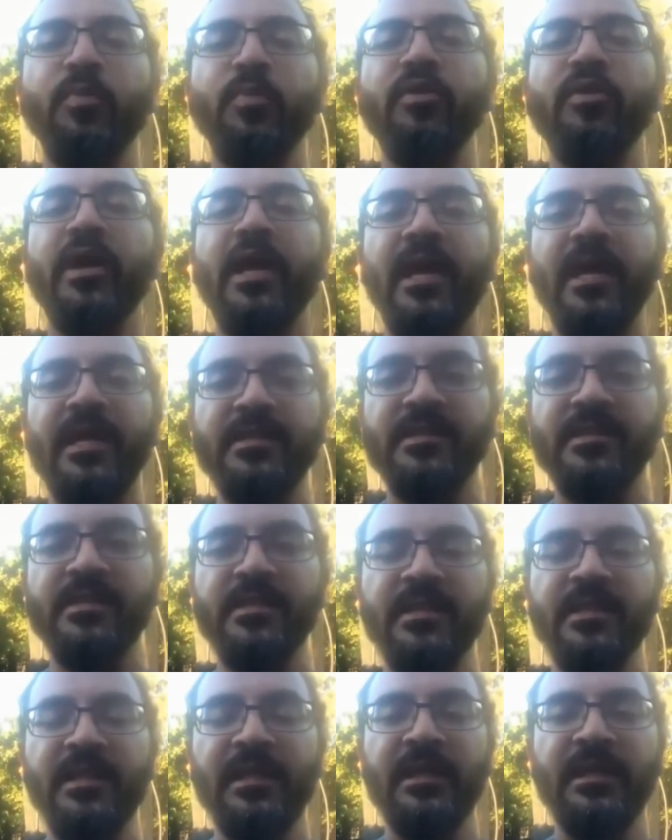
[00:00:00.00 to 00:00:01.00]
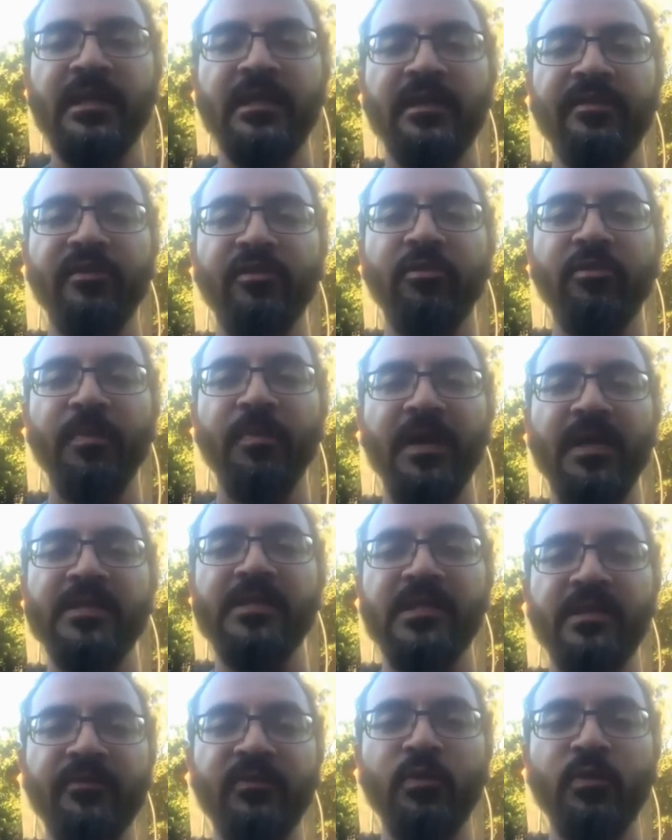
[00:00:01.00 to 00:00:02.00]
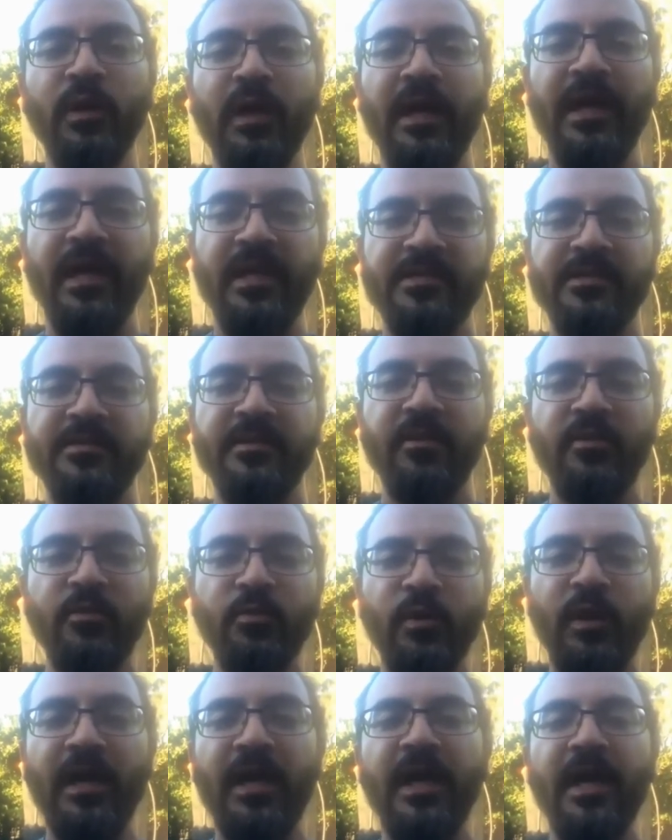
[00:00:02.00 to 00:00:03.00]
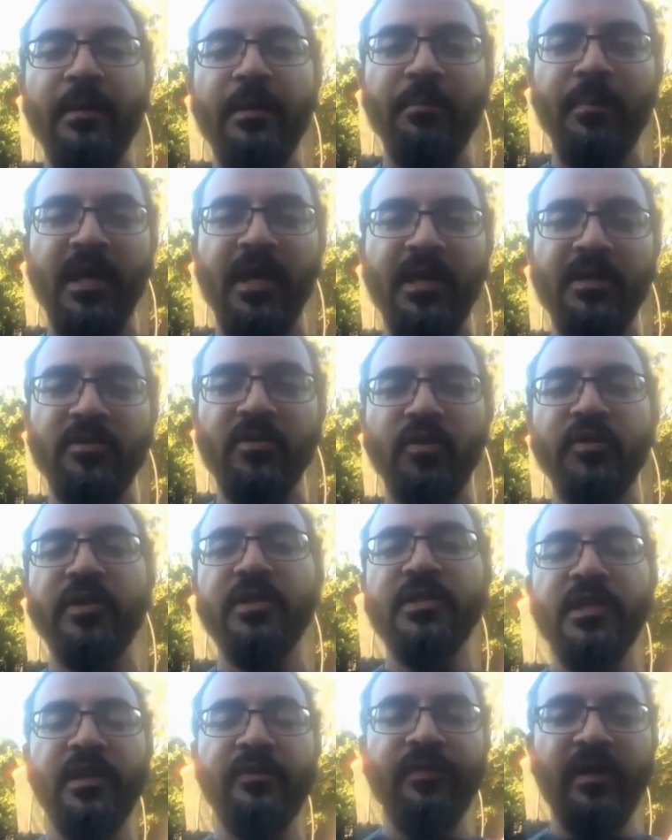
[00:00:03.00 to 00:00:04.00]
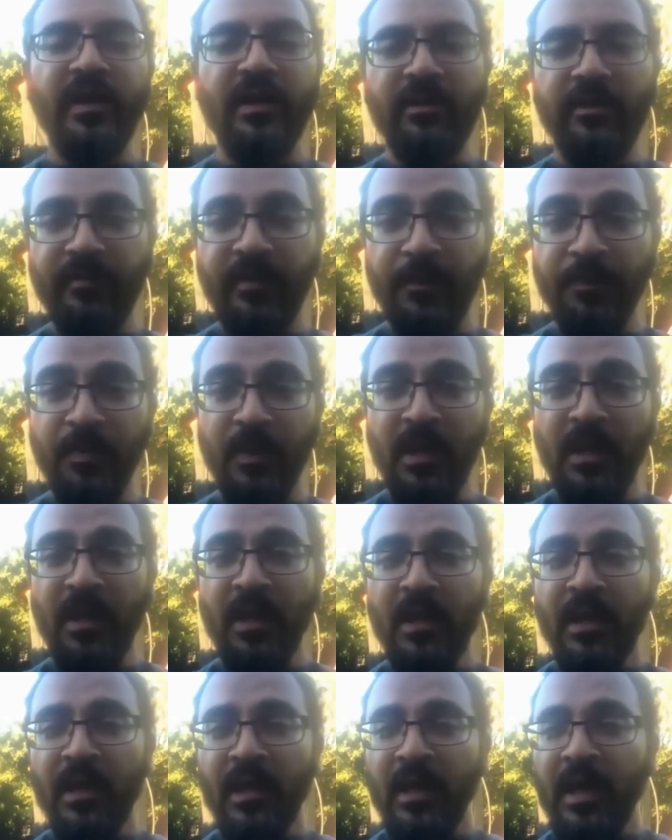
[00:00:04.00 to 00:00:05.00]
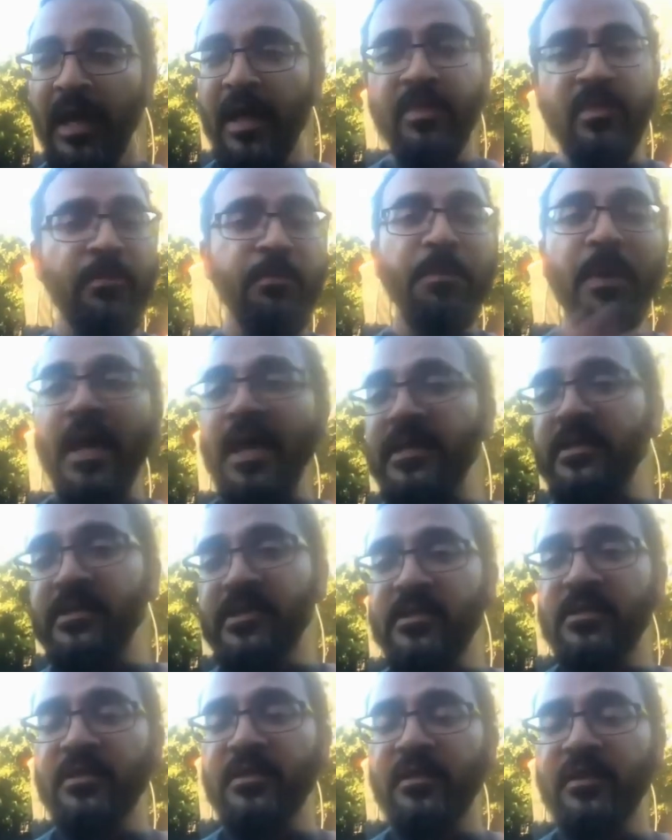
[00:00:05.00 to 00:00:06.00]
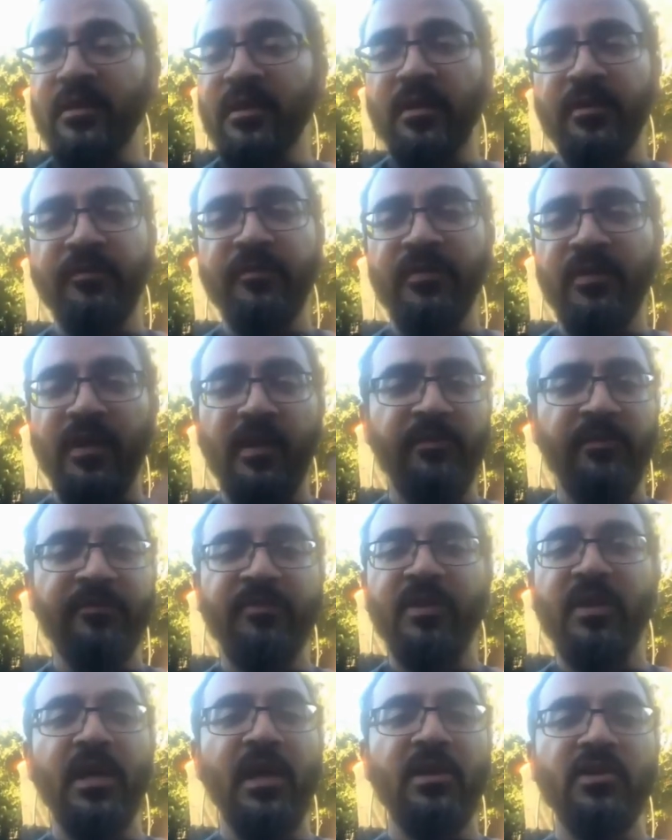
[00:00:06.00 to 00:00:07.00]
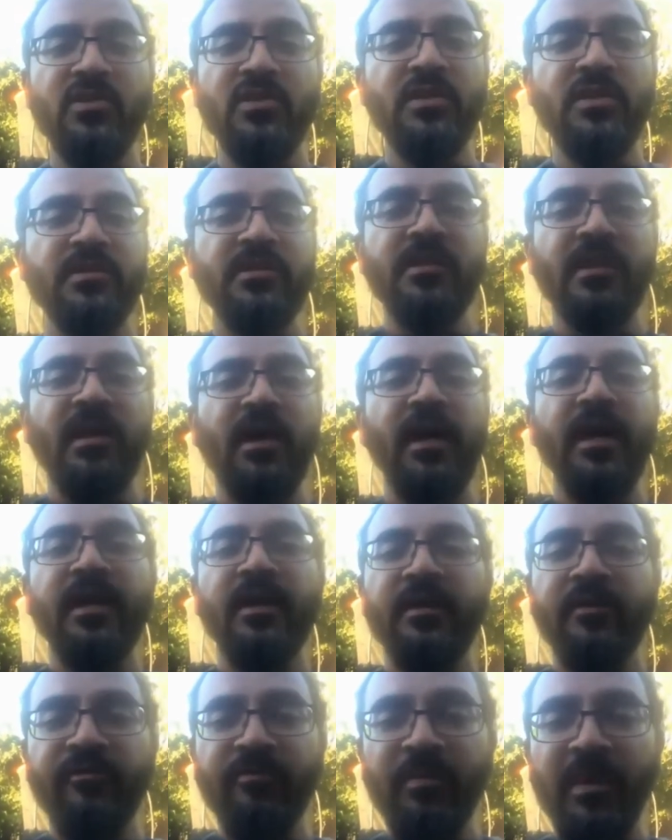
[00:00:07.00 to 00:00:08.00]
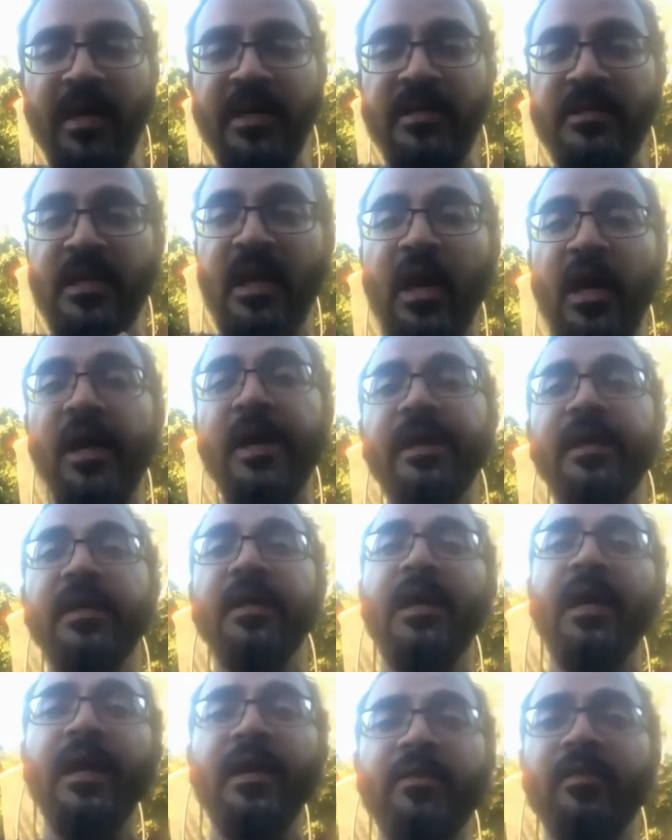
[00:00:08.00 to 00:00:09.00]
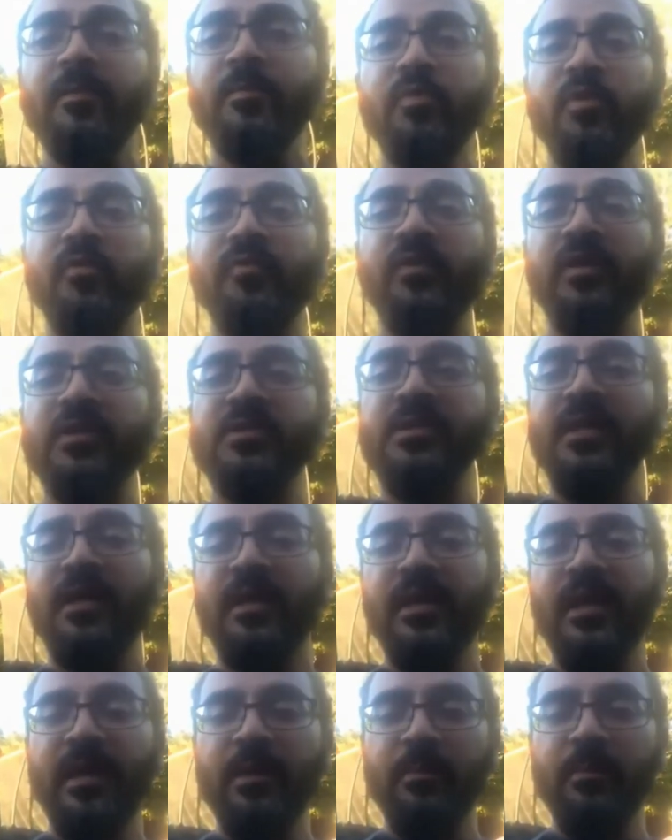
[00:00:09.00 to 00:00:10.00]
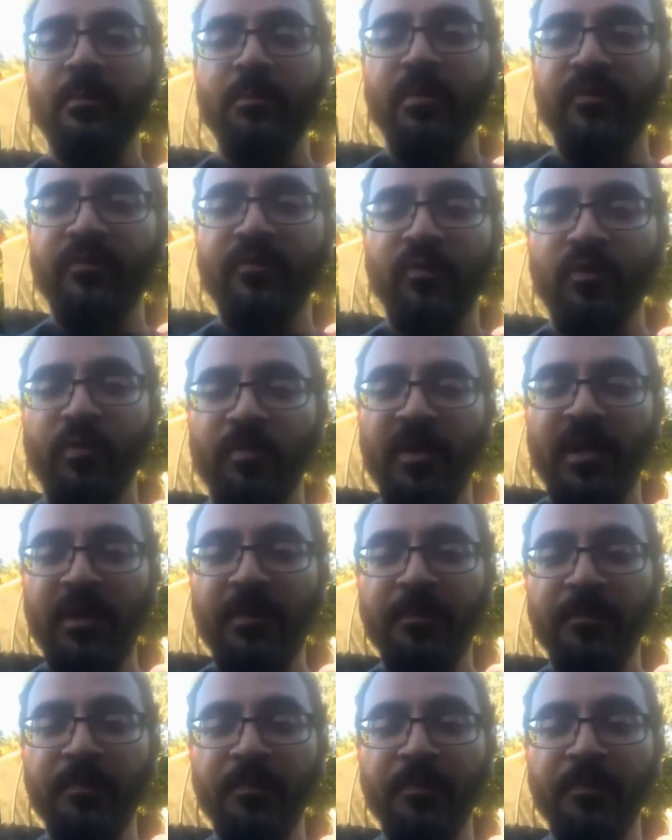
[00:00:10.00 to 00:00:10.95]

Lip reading: prayers, the very best of dua is the dua made on the day of Arafah. And the best of invocations that I have made, I and the prophets that came before me,